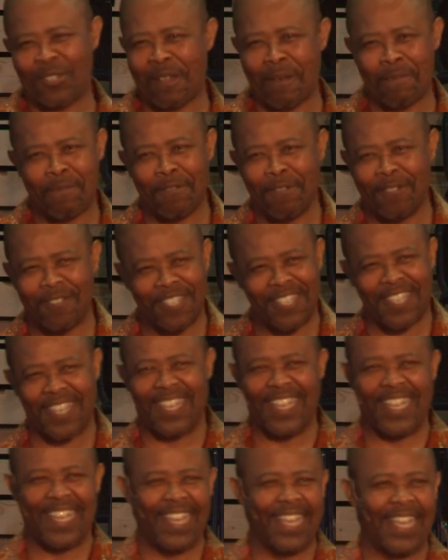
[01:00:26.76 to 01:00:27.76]
and let you
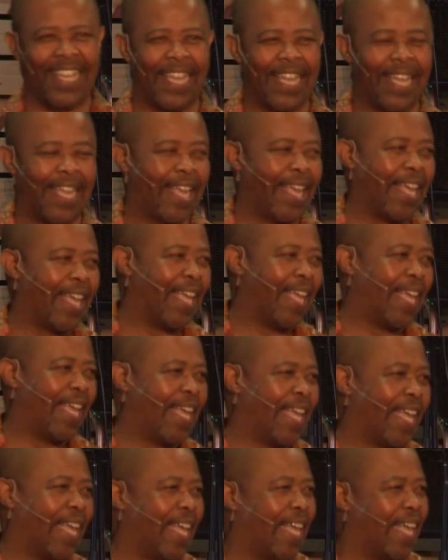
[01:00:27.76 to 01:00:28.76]
know about
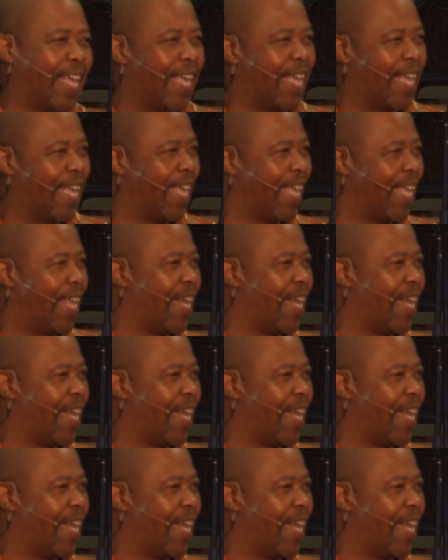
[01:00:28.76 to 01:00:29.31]
Jesus Christ.